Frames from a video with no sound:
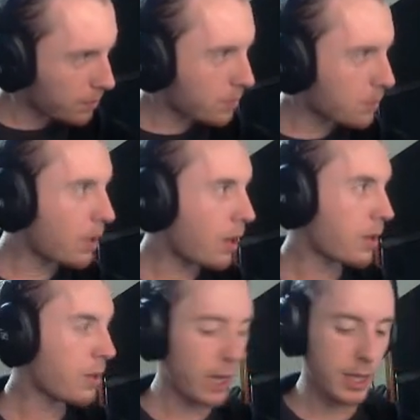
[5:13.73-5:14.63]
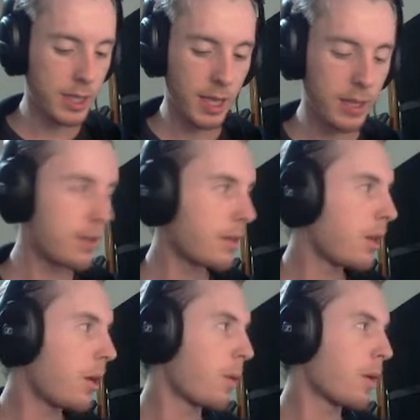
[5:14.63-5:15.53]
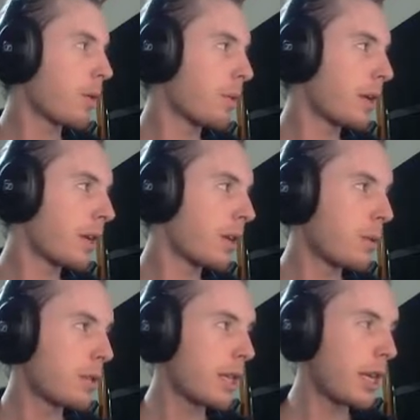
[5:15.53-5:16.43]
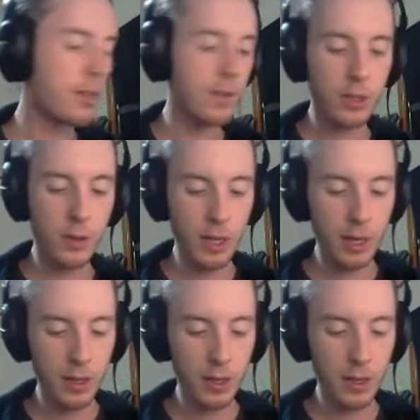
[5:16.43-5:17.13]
oh, you guys can't. Oh, we're getting close to the edge of the screen here.